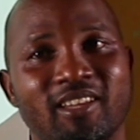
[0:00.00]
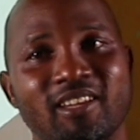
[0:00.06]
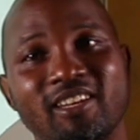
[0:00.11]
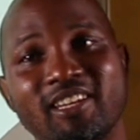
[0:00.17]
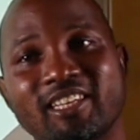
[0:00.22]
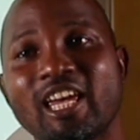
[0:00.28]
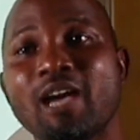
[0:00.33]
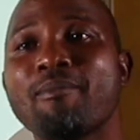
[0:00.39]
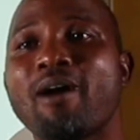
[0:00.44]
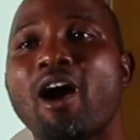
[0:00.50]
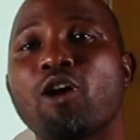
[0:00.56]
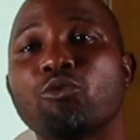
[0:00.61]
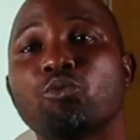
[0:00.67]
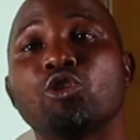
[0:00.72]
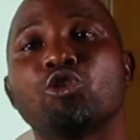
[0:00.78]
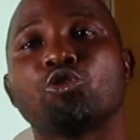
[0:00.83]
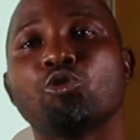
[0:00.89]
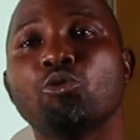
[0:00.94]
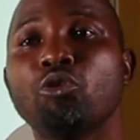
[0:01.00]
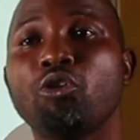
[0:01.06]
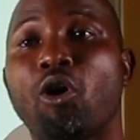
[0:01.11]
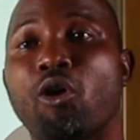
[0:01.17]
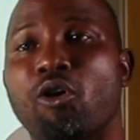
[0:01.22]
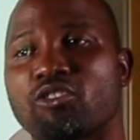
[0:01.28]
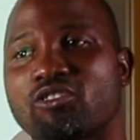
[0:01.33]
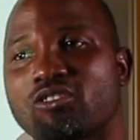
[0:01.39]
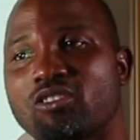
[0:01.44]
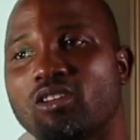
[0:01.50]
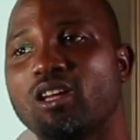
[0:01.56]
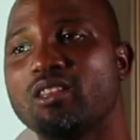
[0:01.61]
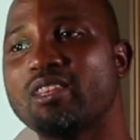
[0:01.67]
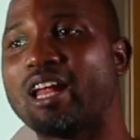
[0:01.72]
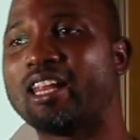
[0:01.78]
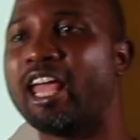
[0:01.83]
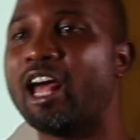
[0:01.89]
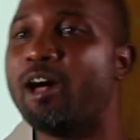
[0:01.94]
He came out with two laws
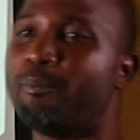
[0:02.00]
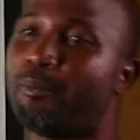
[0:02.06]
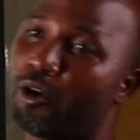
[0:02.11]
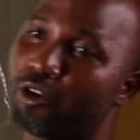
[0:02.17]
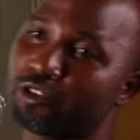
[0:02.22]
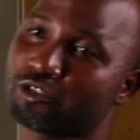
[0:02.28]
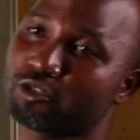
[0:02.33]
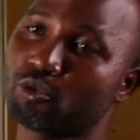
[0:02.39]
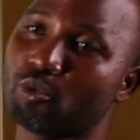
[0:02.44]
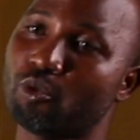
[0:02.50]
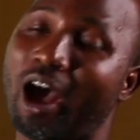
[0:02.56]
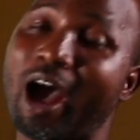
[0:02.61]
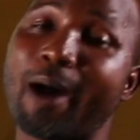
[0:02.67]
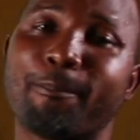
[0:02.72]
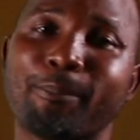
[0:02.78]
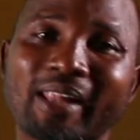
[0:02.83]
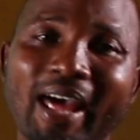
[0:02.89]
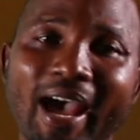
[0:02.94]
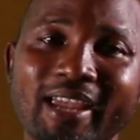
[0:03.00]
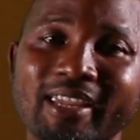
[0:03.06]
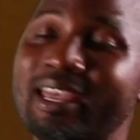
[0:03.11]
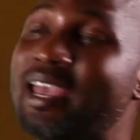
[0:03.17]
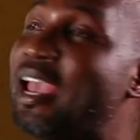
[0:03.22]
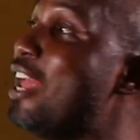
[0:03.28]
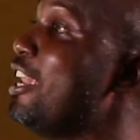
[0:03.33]
that help us to apply